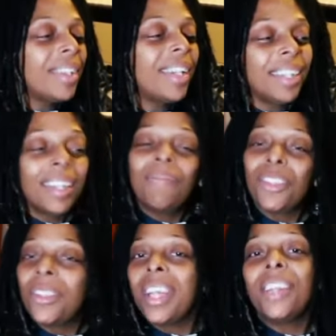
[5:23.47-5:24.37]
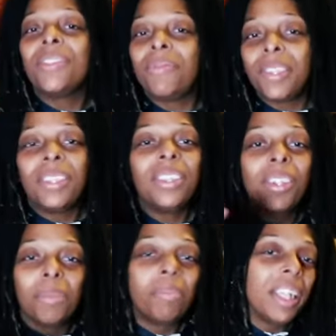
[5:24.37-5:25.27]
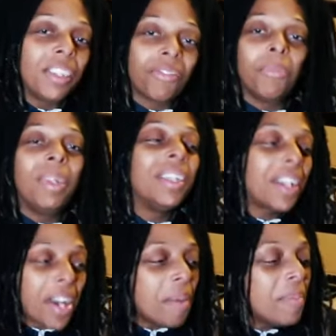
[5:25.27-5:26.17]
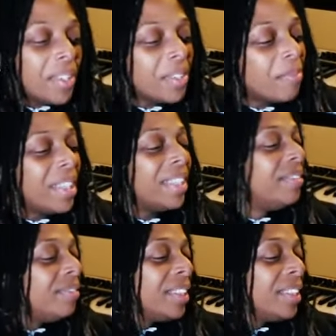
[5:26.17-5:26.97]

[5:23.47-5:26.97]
Like, I'm sure you guys are filling all the blanks for me in the comments, but